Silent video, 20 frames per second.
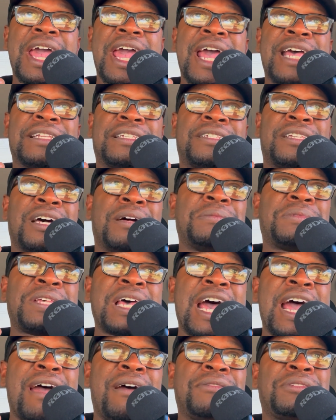And
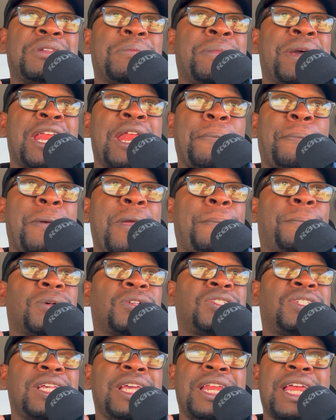sometimes many
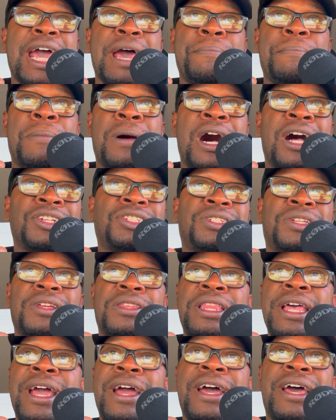people see that monster
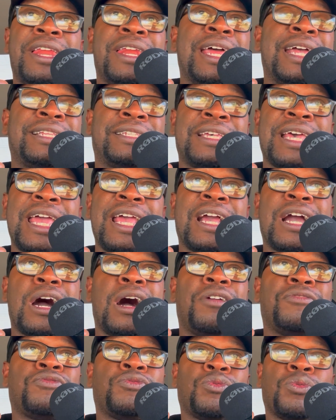there and they take
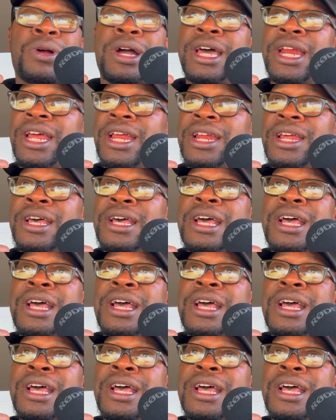off running.